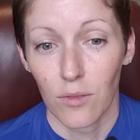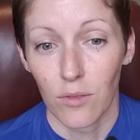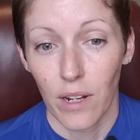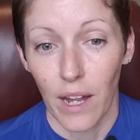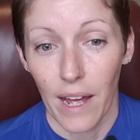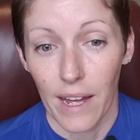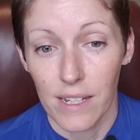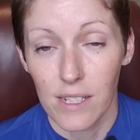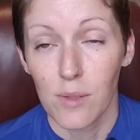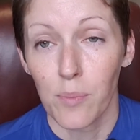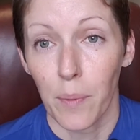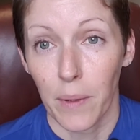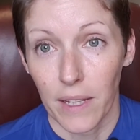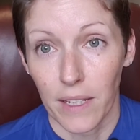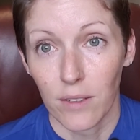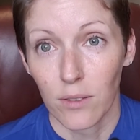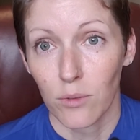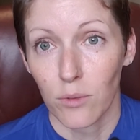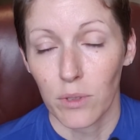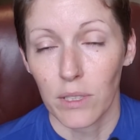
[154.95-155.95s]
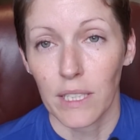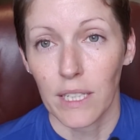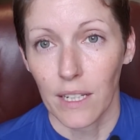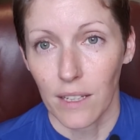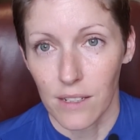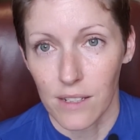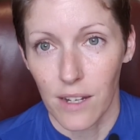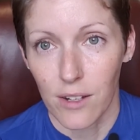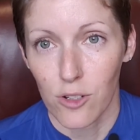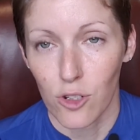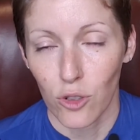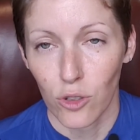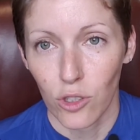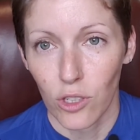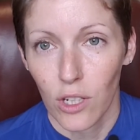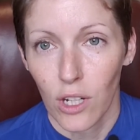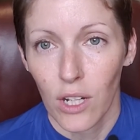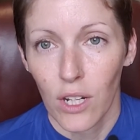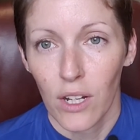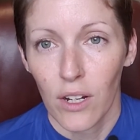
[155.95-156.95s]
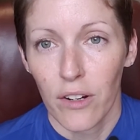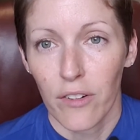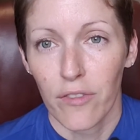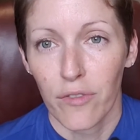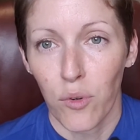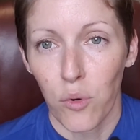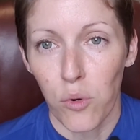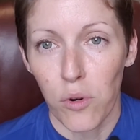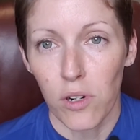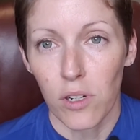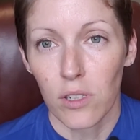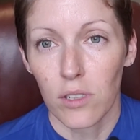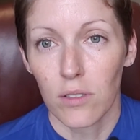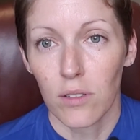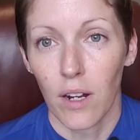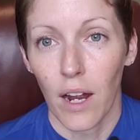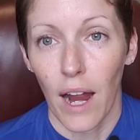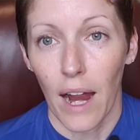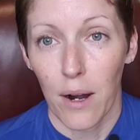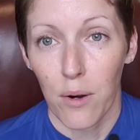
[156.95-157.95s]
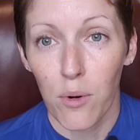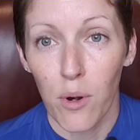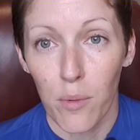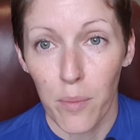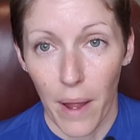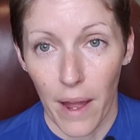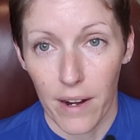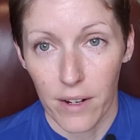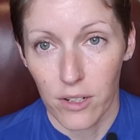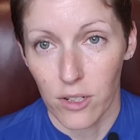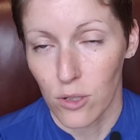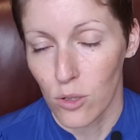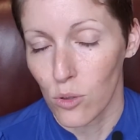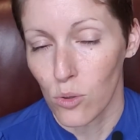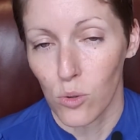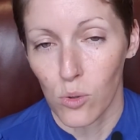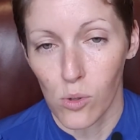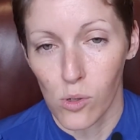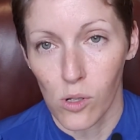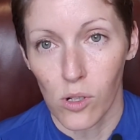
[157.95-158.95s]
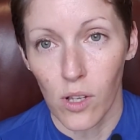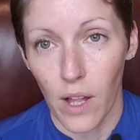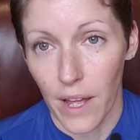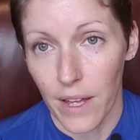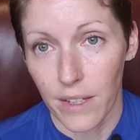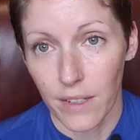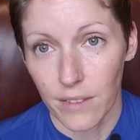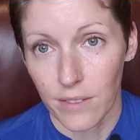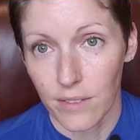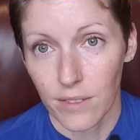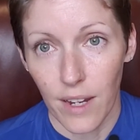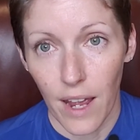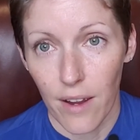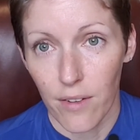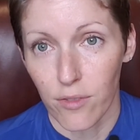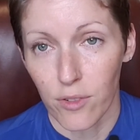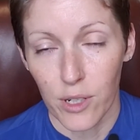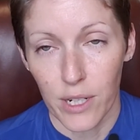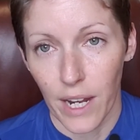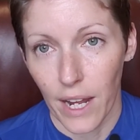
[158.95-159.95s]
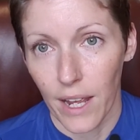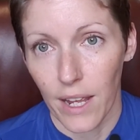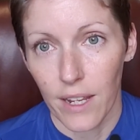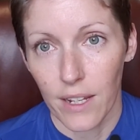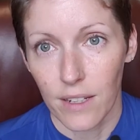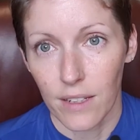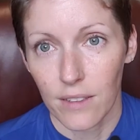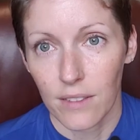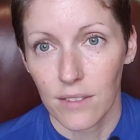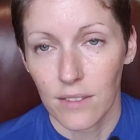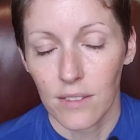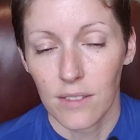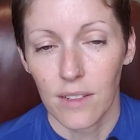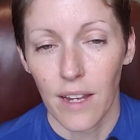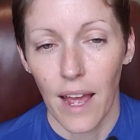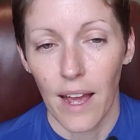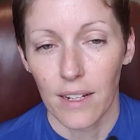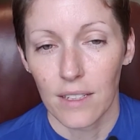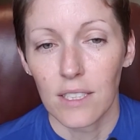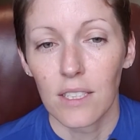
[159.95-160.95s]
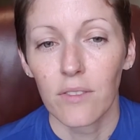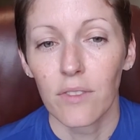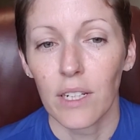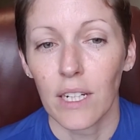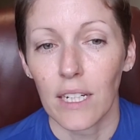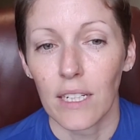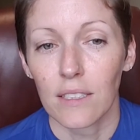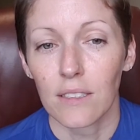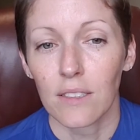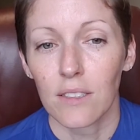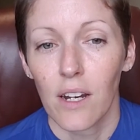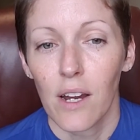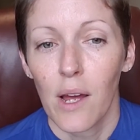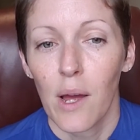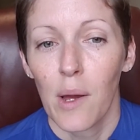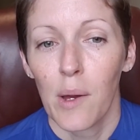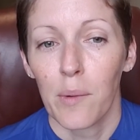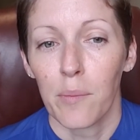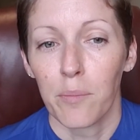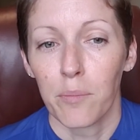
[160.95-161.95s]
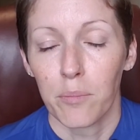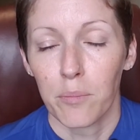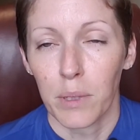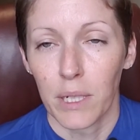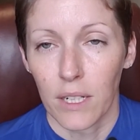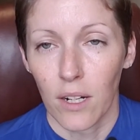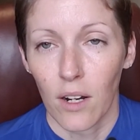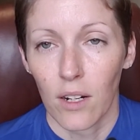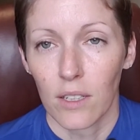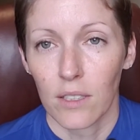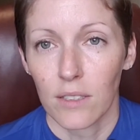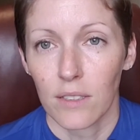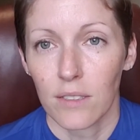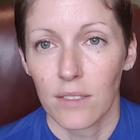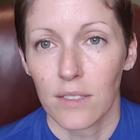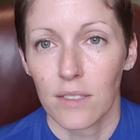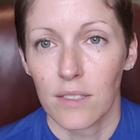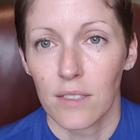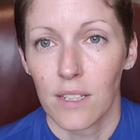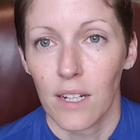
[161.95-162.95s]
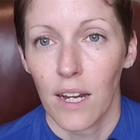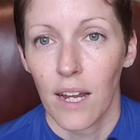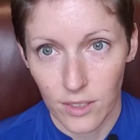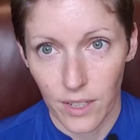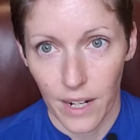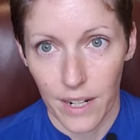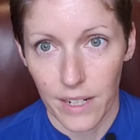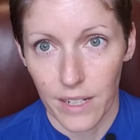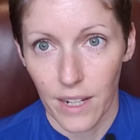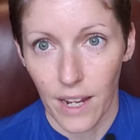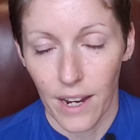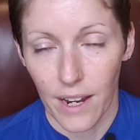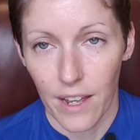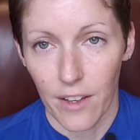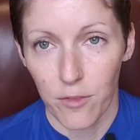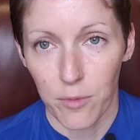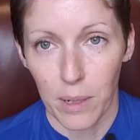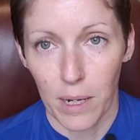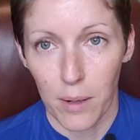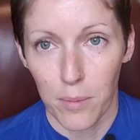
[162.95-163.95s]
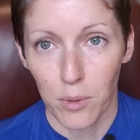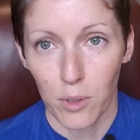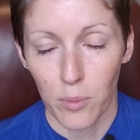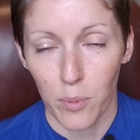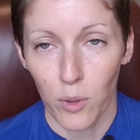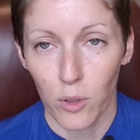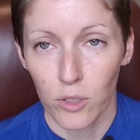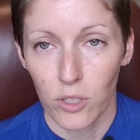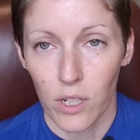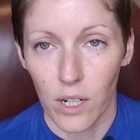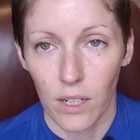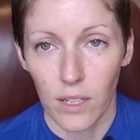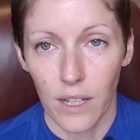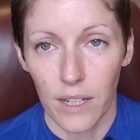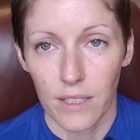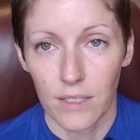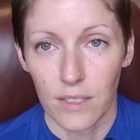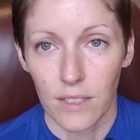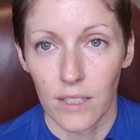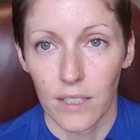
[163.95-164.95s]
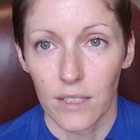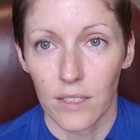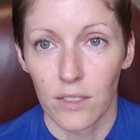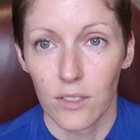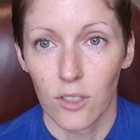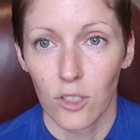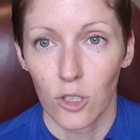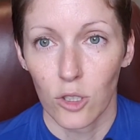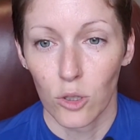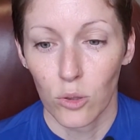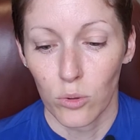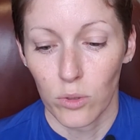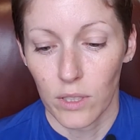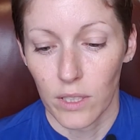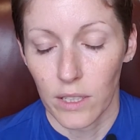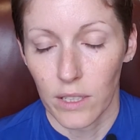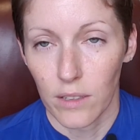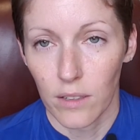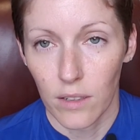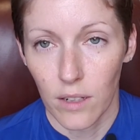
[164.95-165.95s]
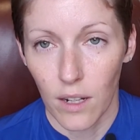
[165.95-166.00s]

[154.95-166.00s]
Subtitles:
has been really essential for our back to school and everyday activities, because I have been able to personalize it to the